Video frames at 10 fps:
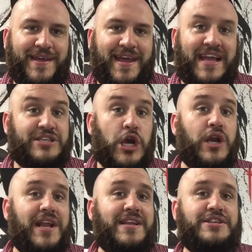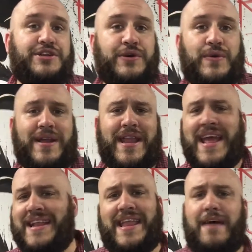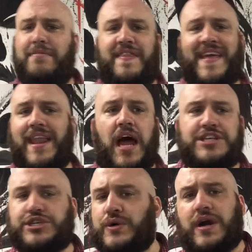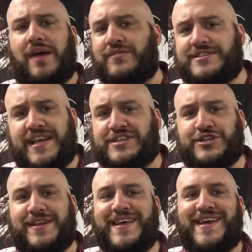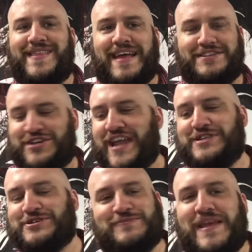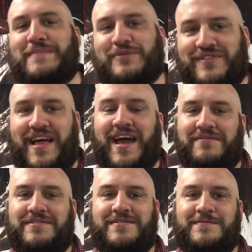and turn it into an in-depth theological conversation that changes people's lives.